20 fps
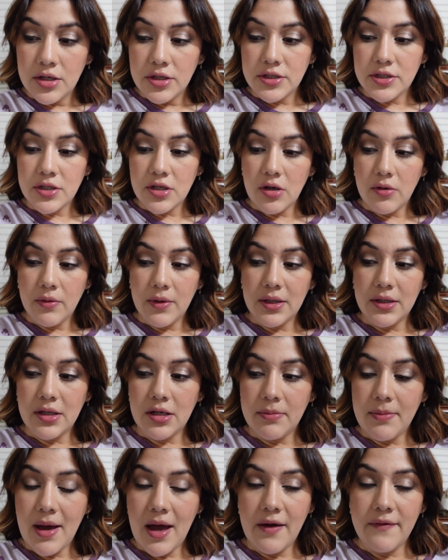So we ended
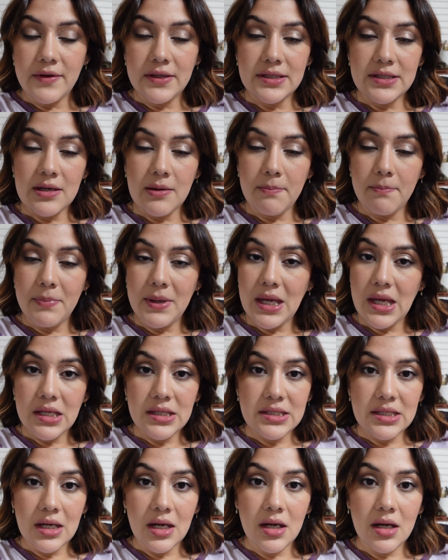up having some
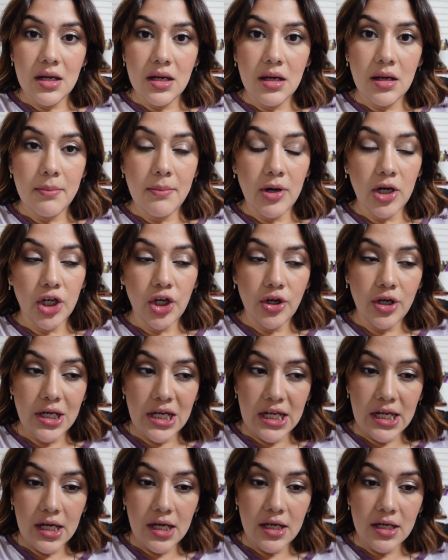pizza,
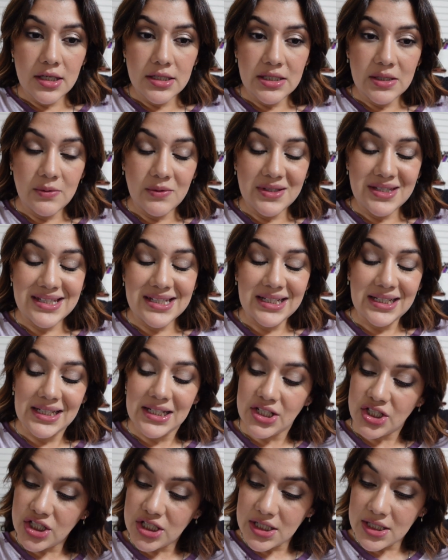margaritas. It was
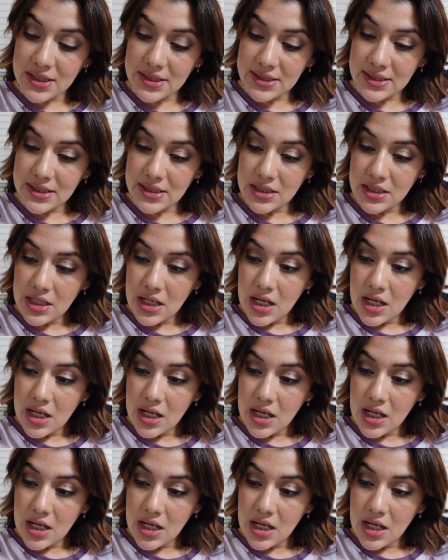delicious.